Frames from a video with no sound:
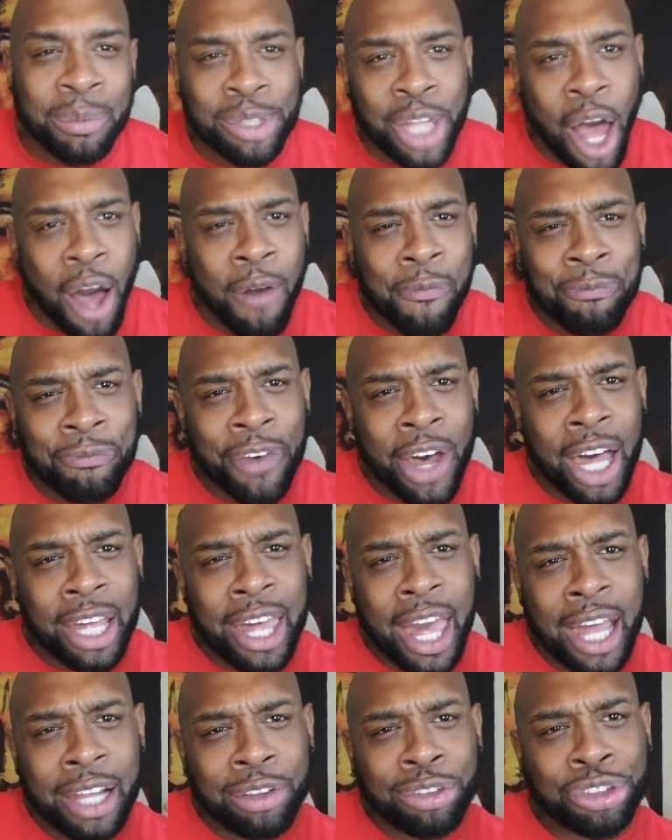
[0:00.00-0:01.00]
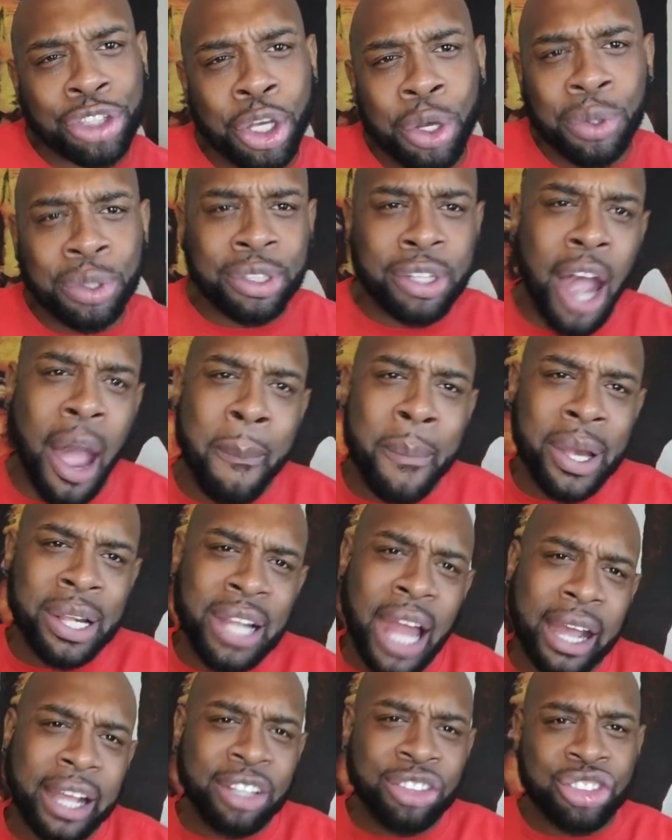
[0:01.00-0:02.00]
Don't forget to comment,
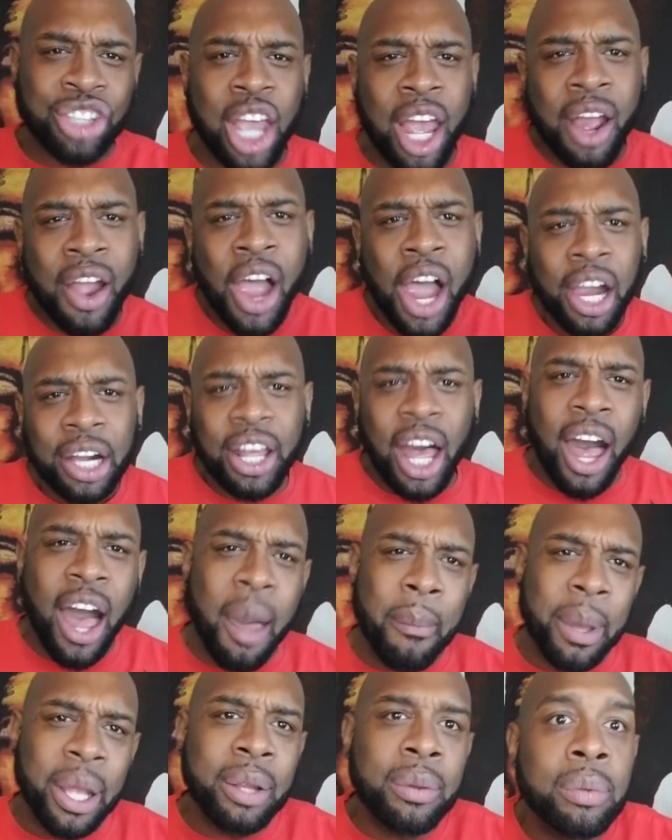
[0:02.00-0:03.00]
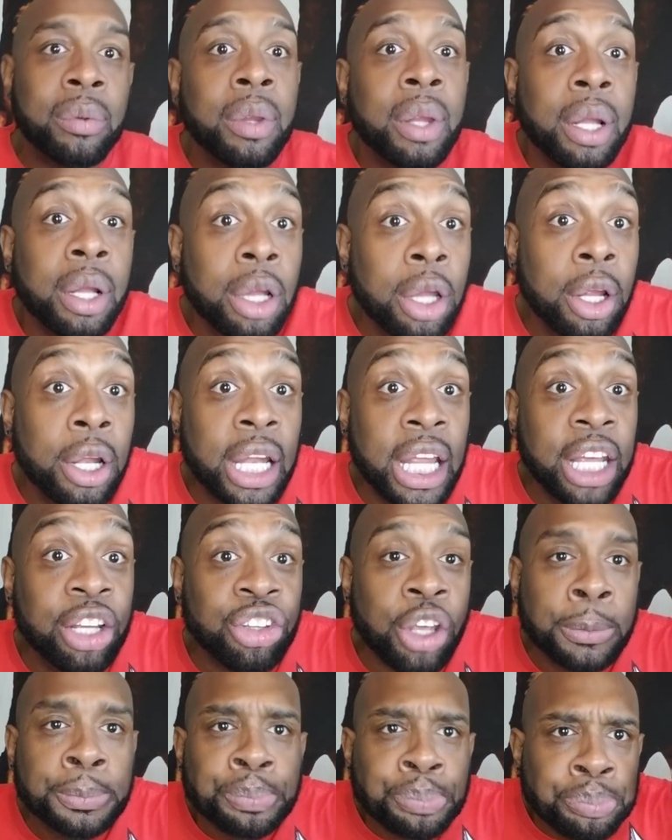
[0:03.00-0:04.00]
like, and share. Comment, Little
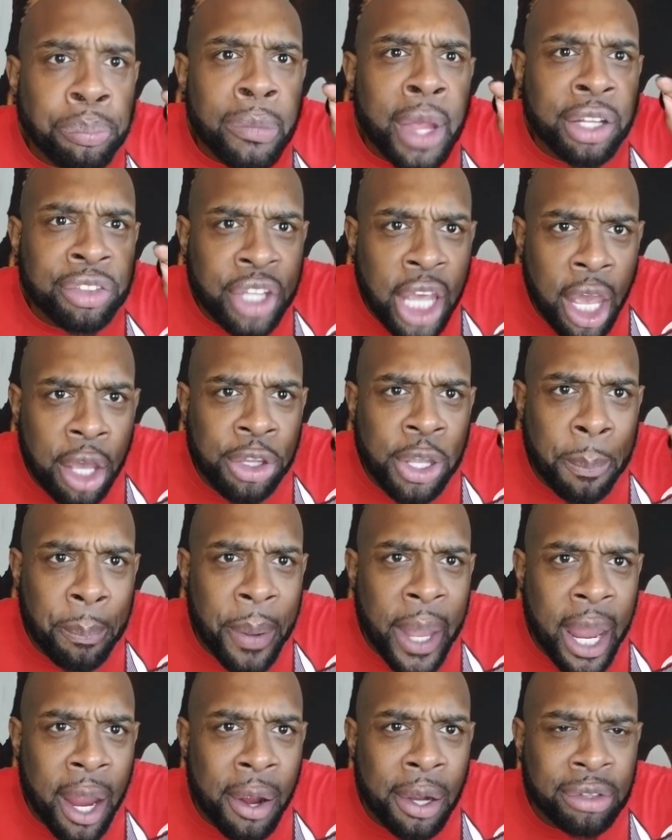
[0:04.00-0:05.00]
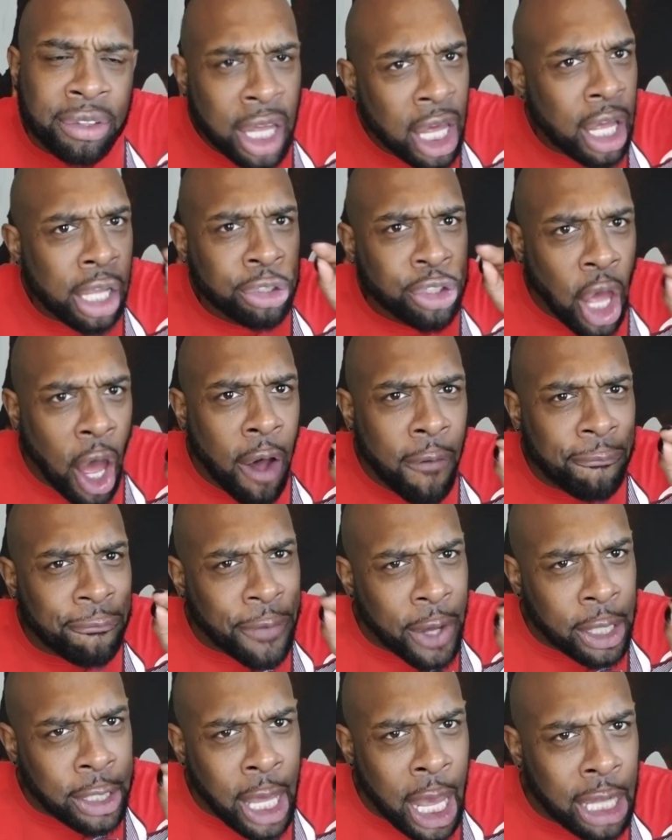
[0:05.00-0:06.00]
Legion. Tell your parents don't
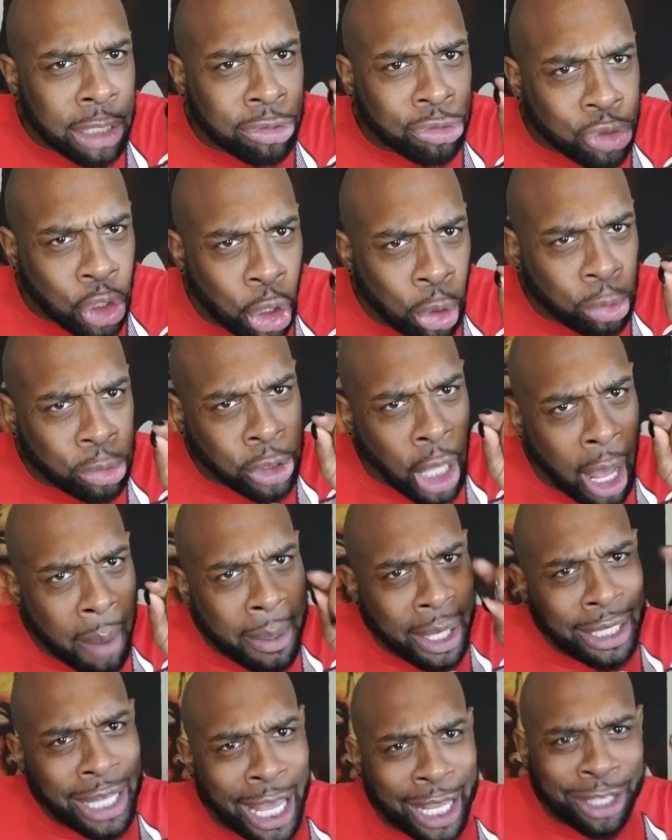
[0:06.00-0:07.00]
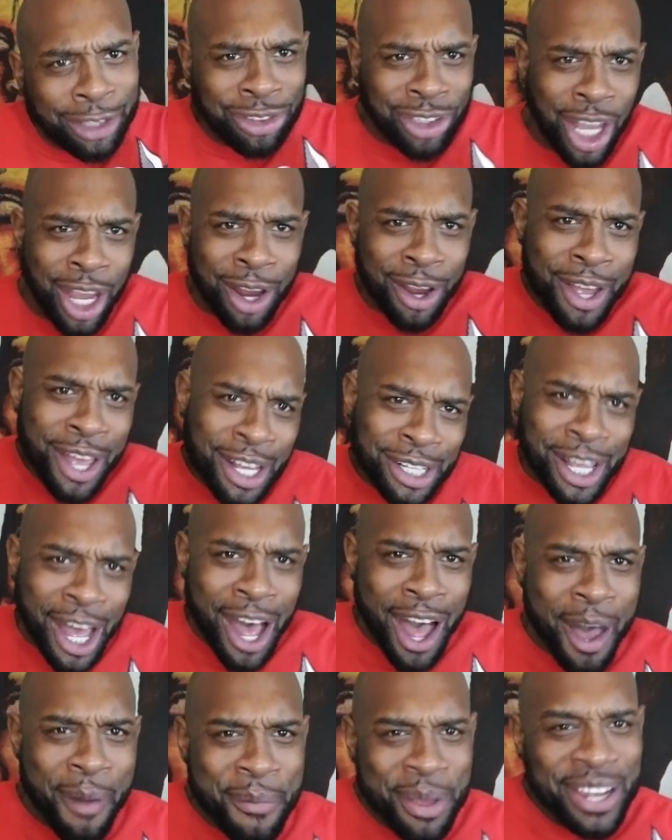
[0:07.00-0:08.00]
forget to comment, like, and share.
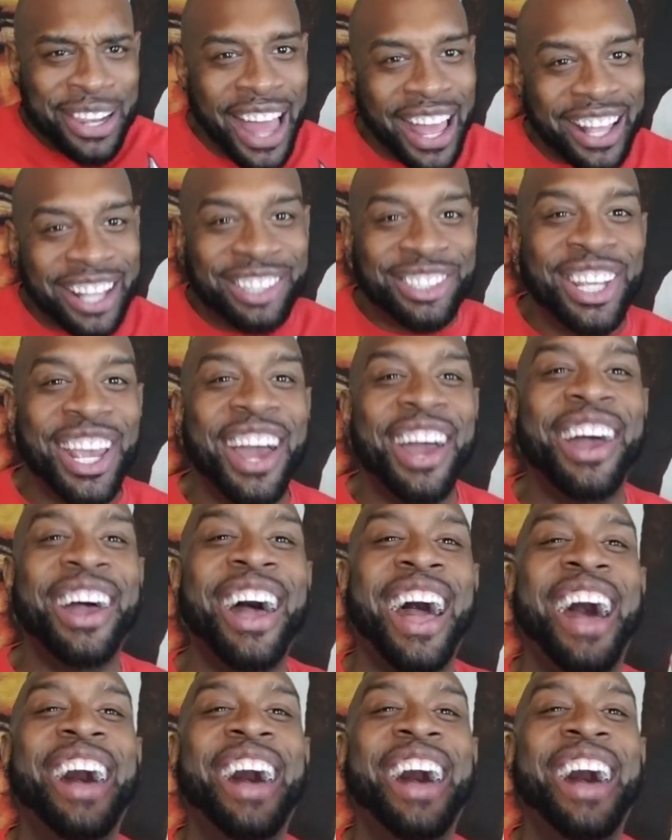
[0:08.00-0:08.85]
Comment, like, and share.